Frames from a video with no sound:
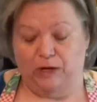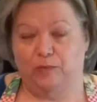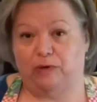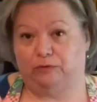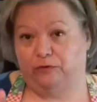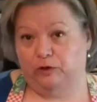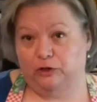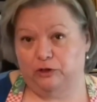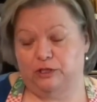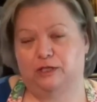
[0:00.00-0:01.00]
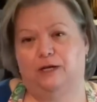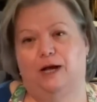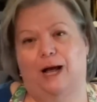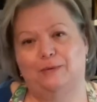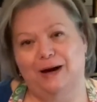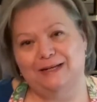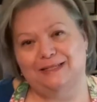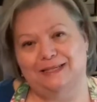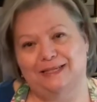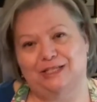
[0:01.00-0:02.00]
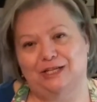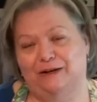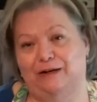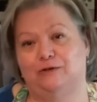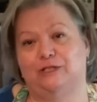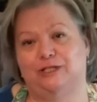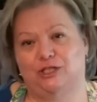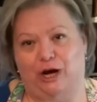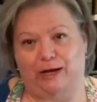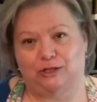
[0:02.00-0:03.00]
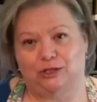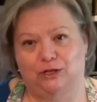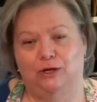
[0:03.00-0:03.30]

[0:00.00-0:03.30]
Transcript: But first, I want to say a shout out to Josh,